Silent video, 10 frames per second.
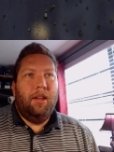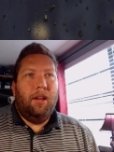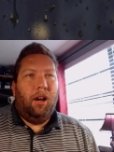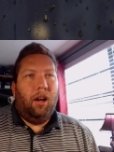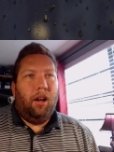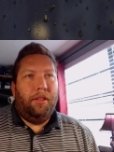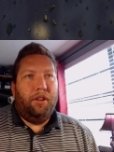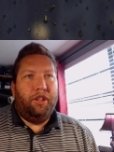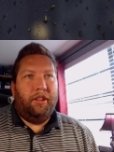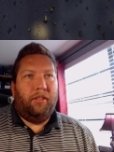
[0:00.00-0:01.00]
Uh,
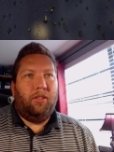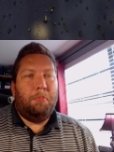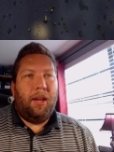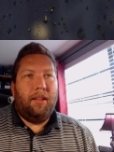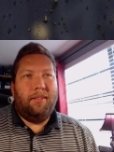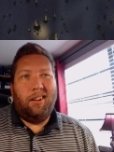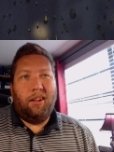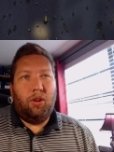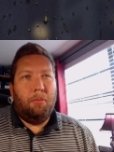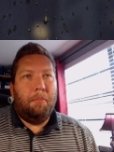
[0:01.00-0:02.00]
they're just spaced a
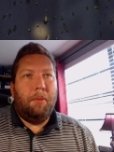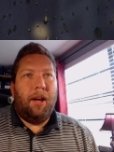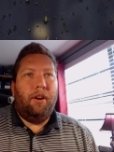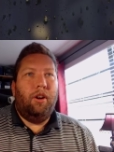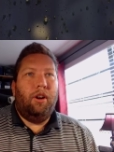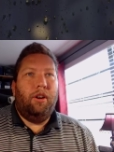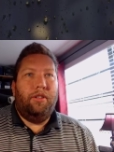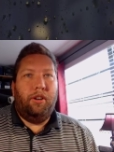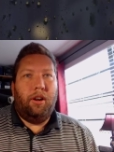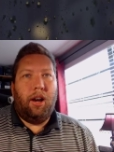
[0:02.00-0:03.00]
little bit better.
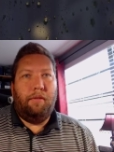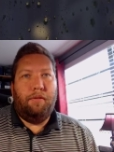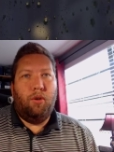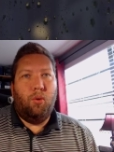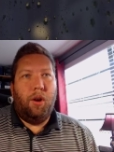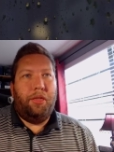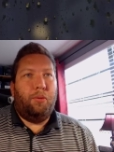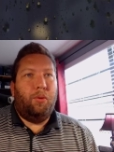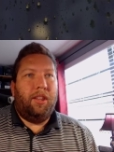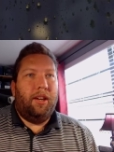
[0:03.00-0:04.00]
They're not full
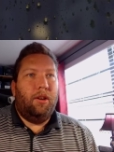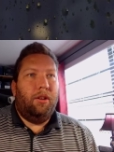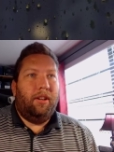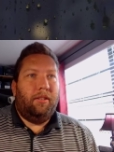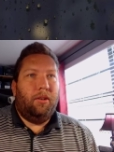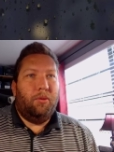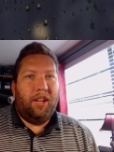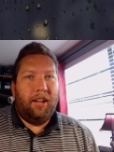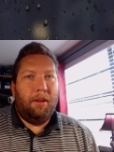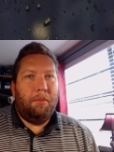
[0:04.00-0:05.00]
width when they don't
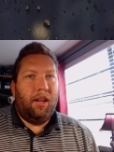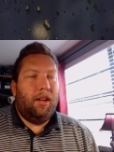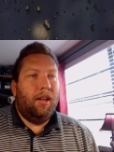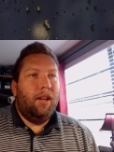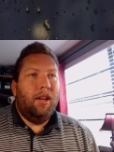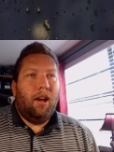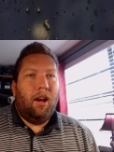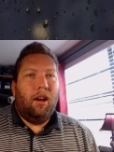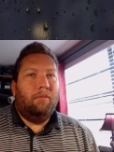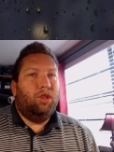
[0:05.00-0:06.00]
need to be.
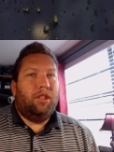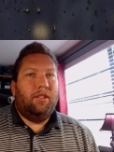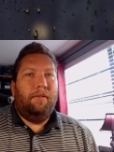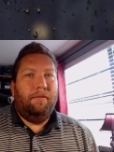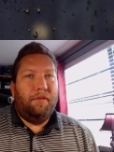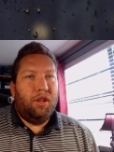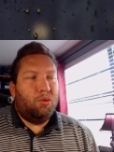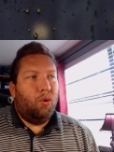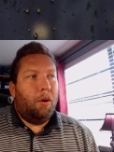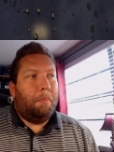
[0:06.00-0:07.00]
Um, just
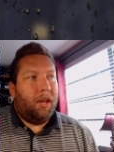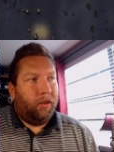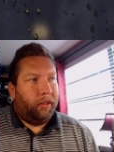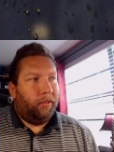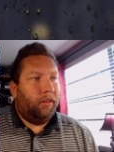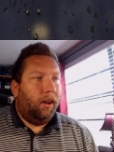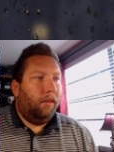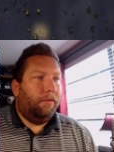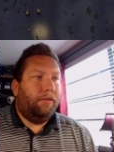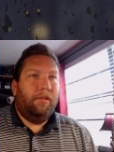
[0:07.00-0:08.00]
visual appealing
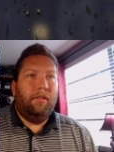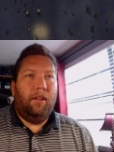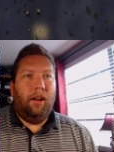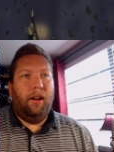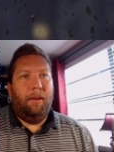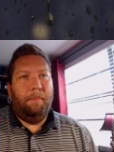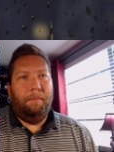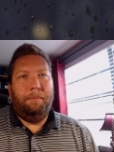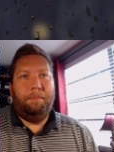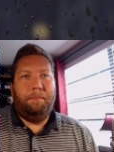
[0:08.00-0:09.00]
stuff.
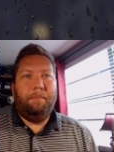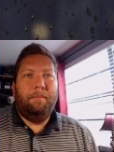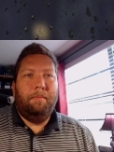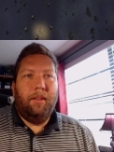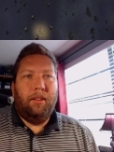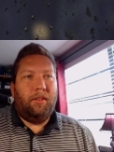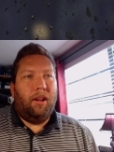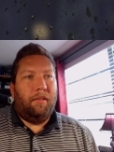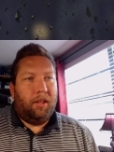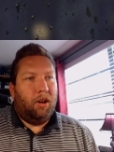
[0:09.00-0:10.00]
Um,
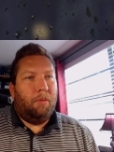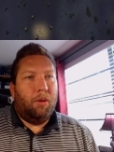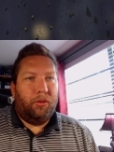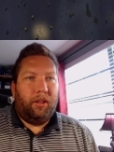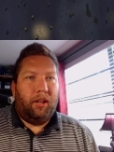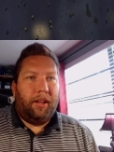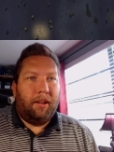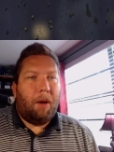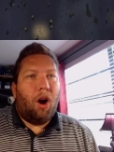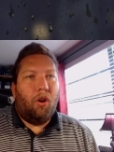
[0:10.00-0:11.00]
stuff, you know, mostly
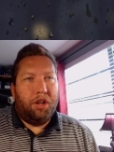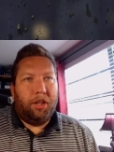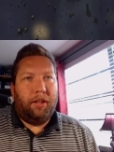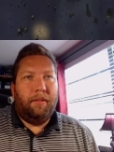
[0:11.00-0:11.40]
like polishing.